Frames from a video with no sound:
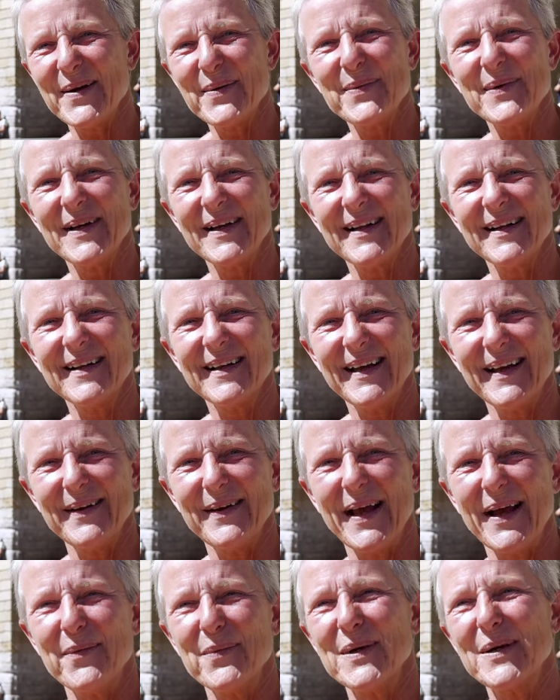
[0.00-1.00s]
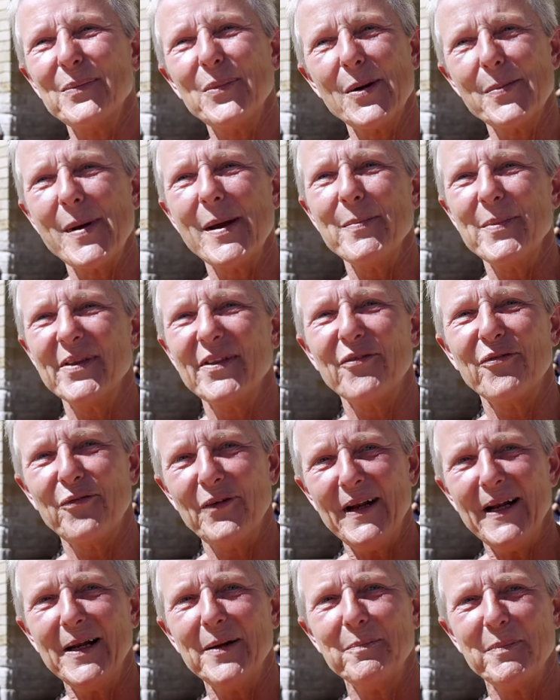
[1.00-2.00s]
I will, and I will remember the
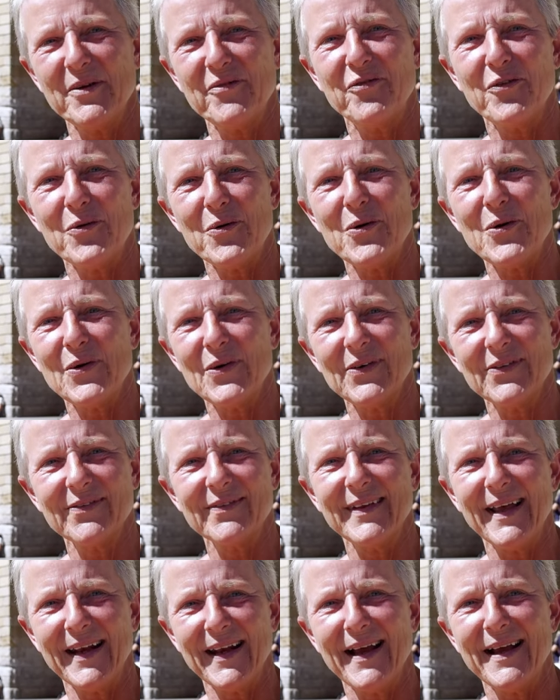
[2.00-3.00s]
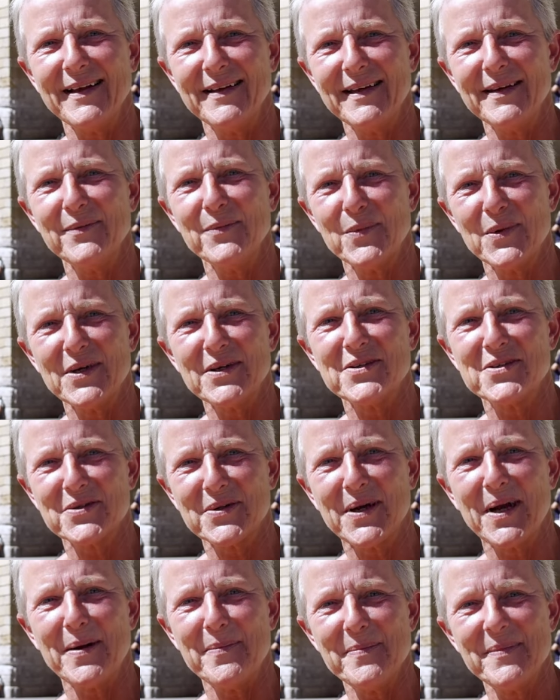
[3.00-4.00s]
feeling before that I didn't want to
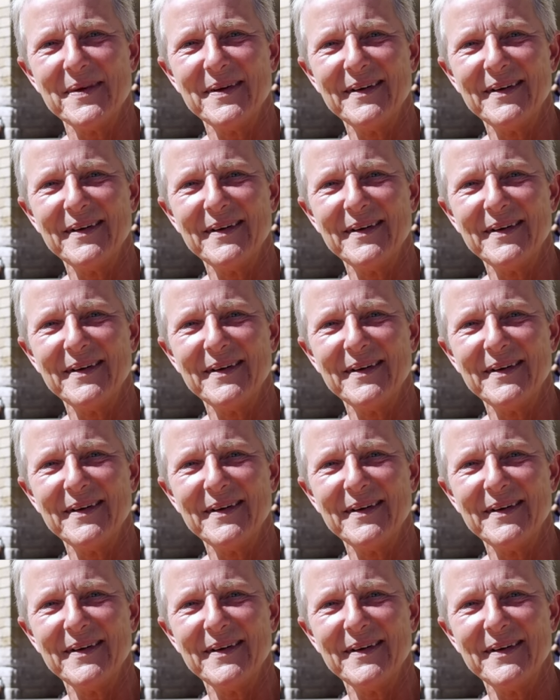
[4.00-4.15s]
come.